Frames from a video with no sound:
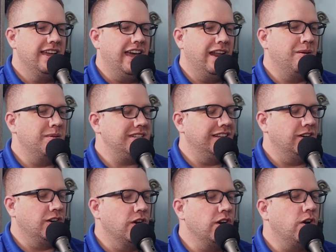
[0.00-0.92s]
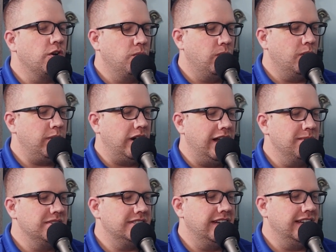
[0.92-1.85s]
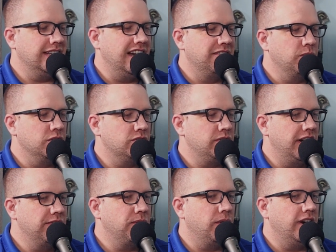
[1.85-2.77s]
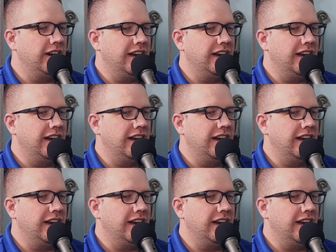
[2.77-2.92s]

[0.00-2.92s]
I'm not saying they're going to go to war, but I am saying that everyone's ready for it,